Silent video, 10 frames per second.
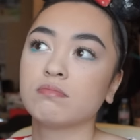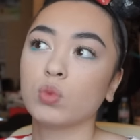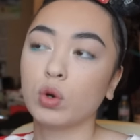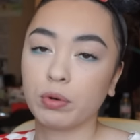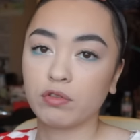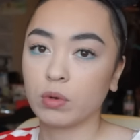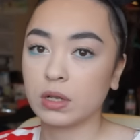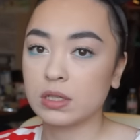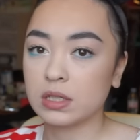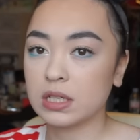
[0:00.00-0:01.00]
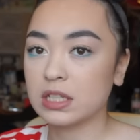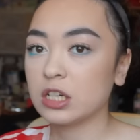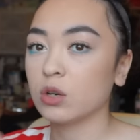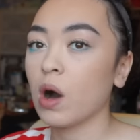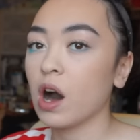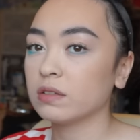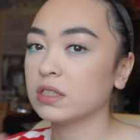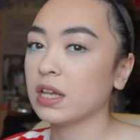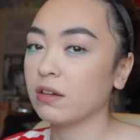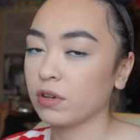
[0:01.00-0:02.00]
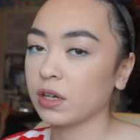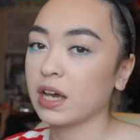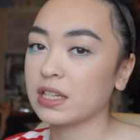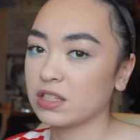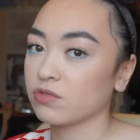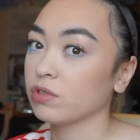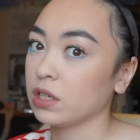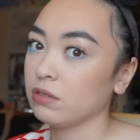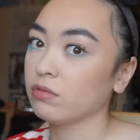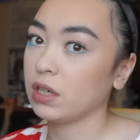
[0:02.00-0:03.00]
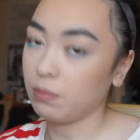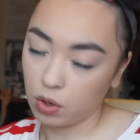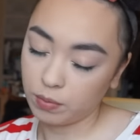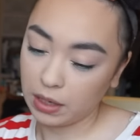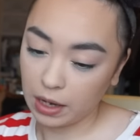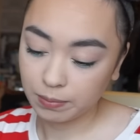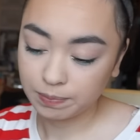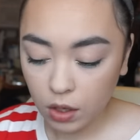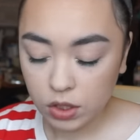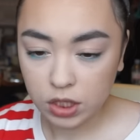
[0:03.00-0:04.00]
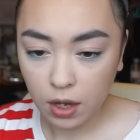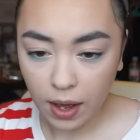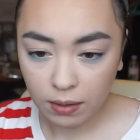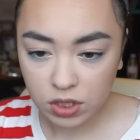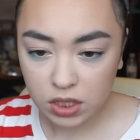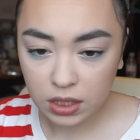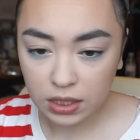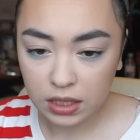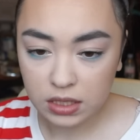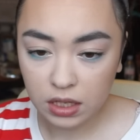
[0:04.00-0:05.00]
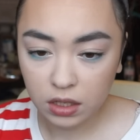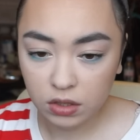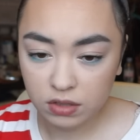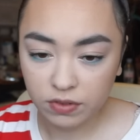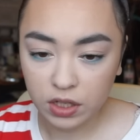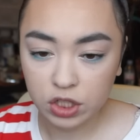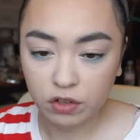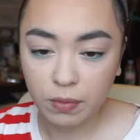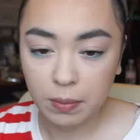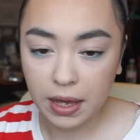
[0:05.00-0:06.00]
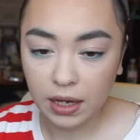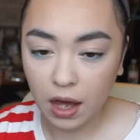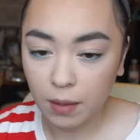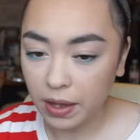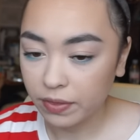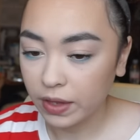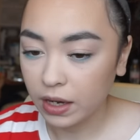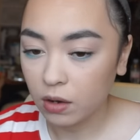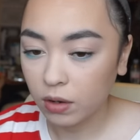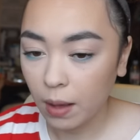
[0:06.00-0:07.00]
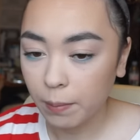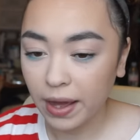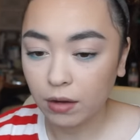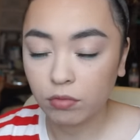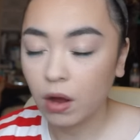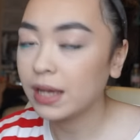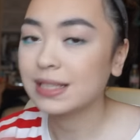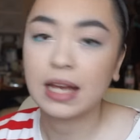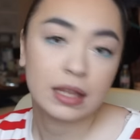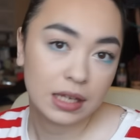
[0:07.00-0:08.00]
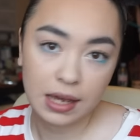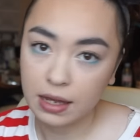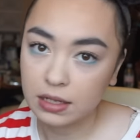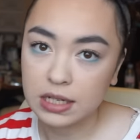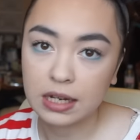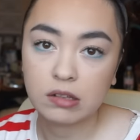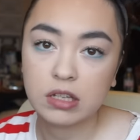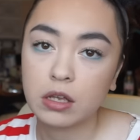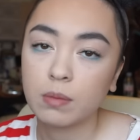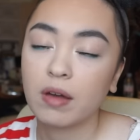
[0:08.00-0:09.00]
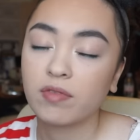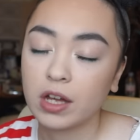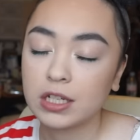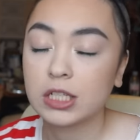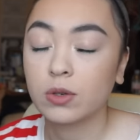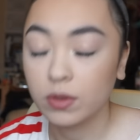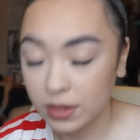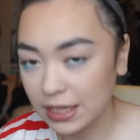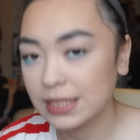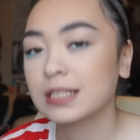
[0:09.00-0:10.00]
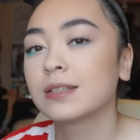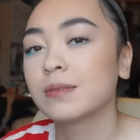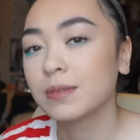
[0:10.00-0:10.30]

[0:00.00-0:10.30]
waterproof ones until after they realise it's really, really popular. So I'm just going to continue to finish off my makeup and then I'll come back right at the end and I'll tell you my verdict on this